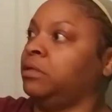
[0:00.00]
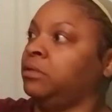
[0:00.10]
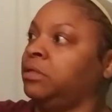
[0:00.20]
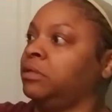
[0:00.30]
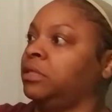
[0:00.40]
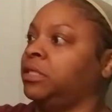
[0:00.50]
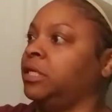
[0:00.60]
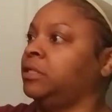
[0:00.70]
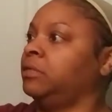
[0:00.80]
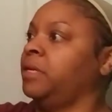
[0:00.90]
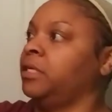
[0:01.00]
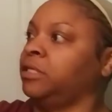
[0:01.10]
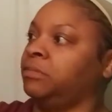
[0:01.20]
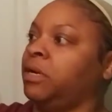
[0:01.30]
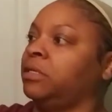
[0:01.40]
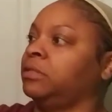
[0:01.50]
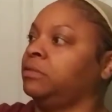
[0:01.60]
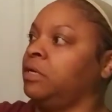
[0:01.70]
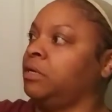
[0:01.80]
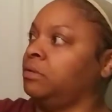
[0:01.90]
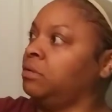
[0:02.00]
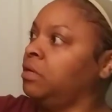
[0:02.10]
you know, the settings to make it as small as it'll go.